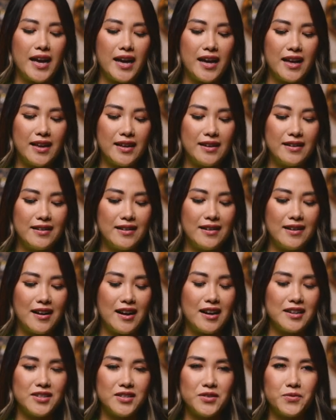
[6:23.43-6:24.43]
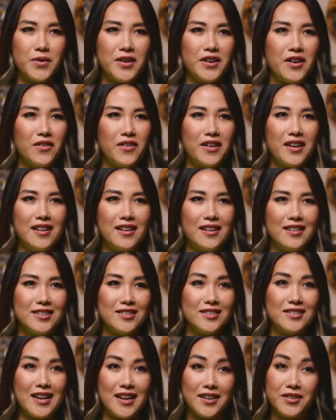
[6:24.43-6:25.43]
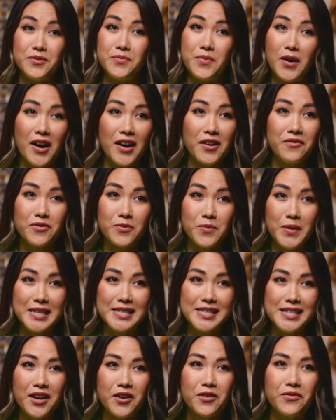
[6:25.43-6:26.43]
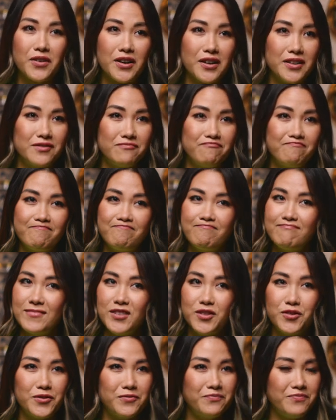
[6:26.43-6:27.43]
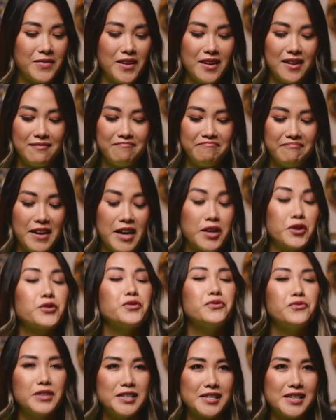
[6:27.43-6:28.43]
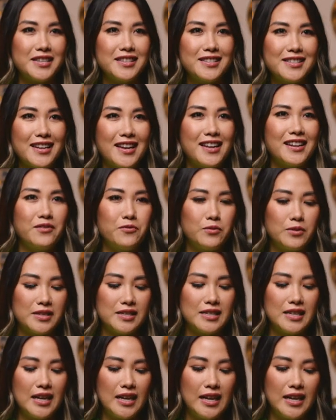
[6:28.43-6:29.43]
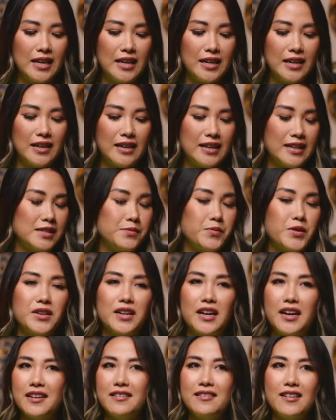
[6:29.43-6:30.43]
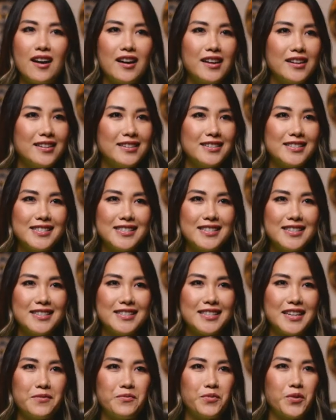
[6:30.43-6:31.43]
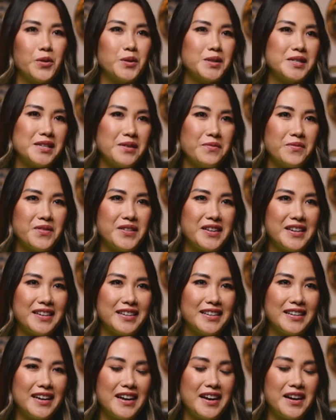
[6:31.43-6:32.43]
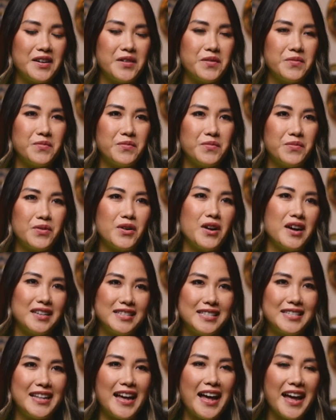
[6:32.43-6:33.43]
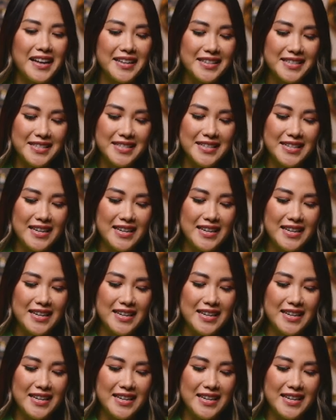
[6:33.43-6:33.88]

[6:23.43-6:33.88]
And I just went out and I just had to buy it for myself. I couldn't resist. And it's been like 9 years since I bought something prior to that.